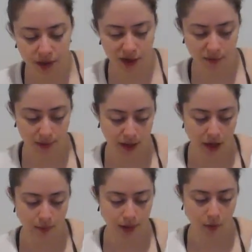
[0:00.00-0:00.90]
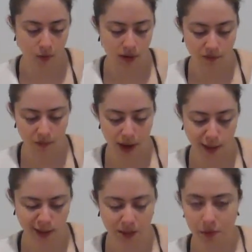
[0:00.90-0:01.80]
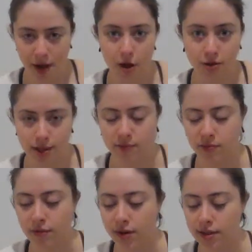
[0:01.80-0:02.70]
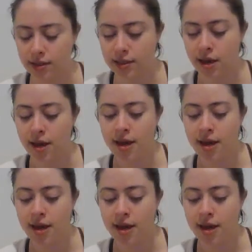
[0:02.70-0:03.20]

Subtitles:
and that have become like some of my all-time favorites.